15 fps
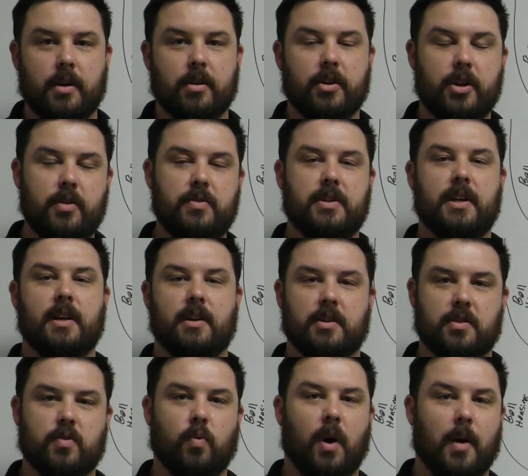and you're using it in a
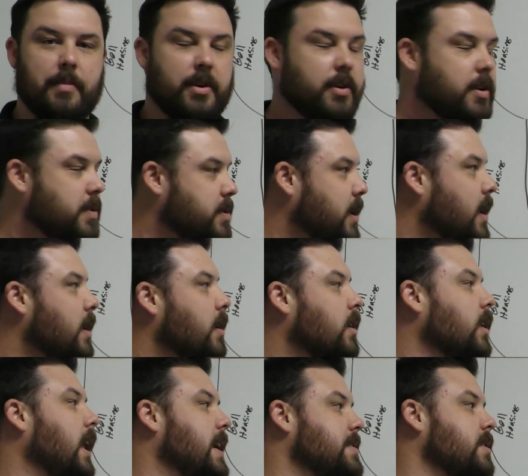swap, you're using it in a
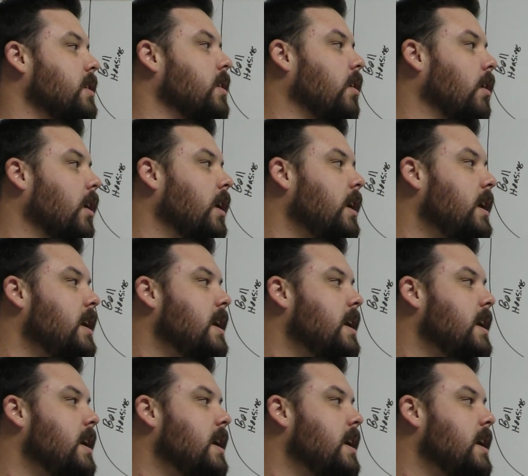classic car,